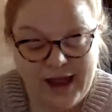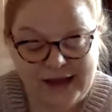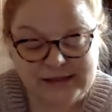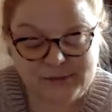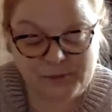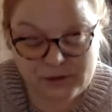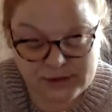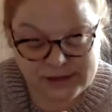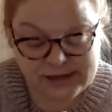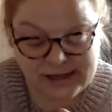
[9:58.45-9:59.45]

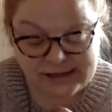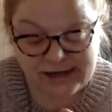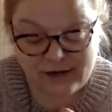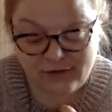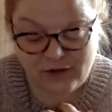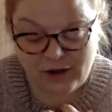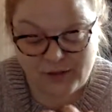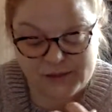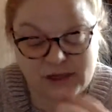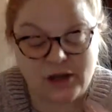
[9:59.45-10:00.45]
experience that Ten of
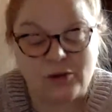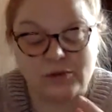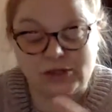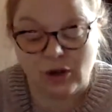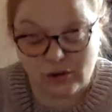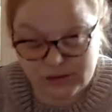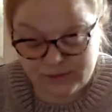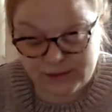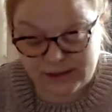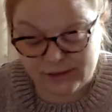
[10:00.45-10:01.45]
Cups which
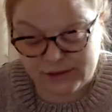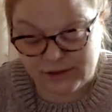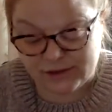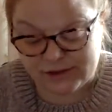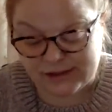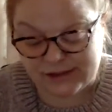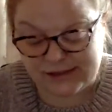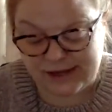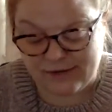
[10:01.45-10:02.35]
ultimately results in the 10 of